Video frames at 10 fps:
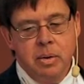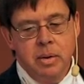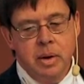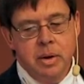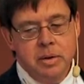
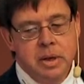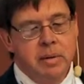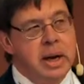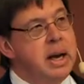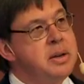The
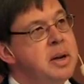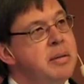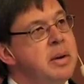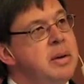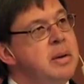
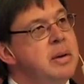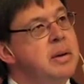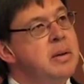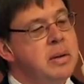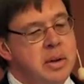787,
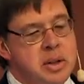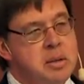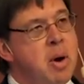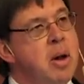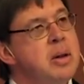the
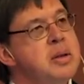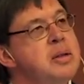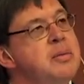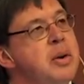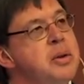
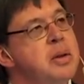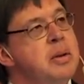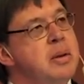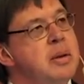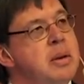smallest
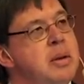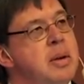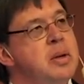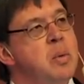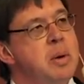version,
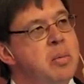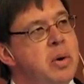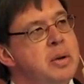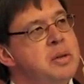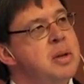is
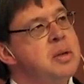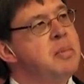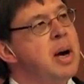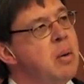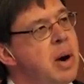1.6
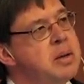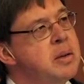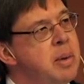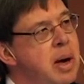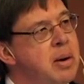megawatts
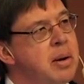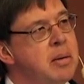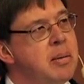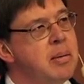of power.